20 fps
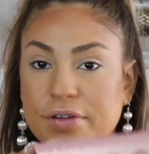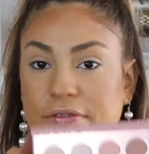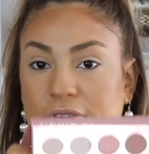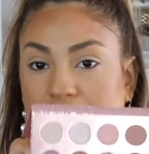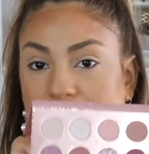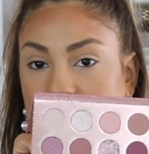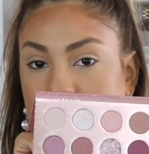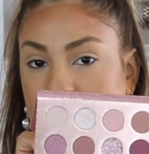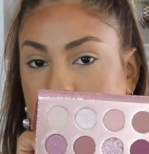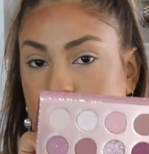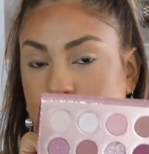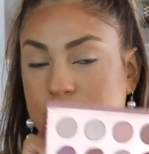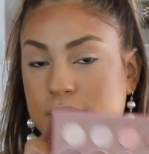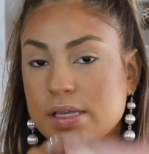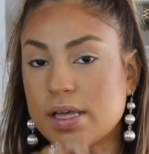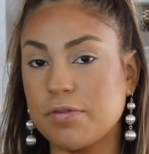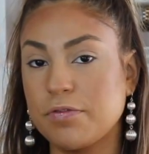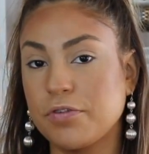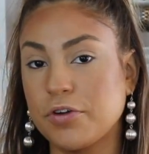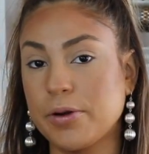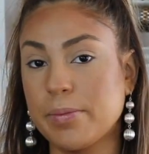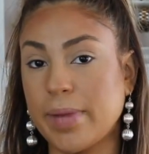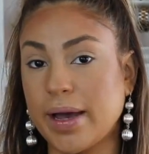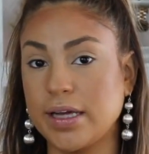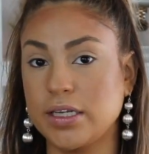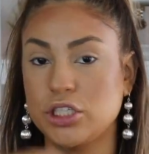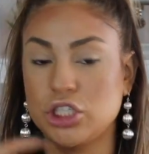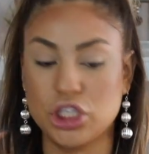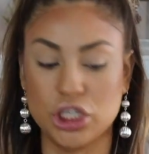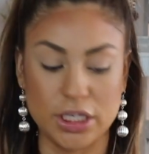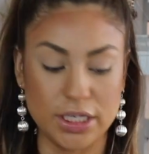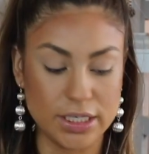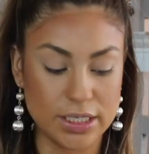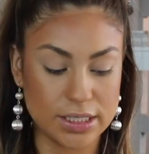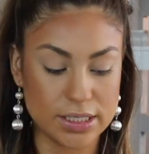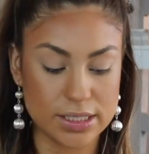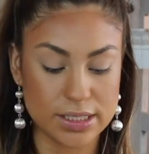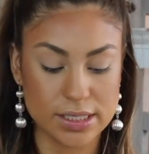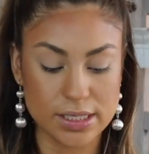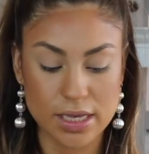vibes for my
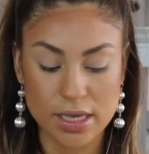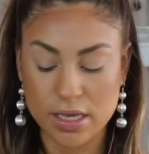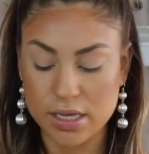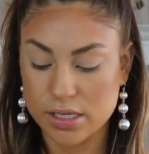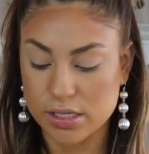cheeks.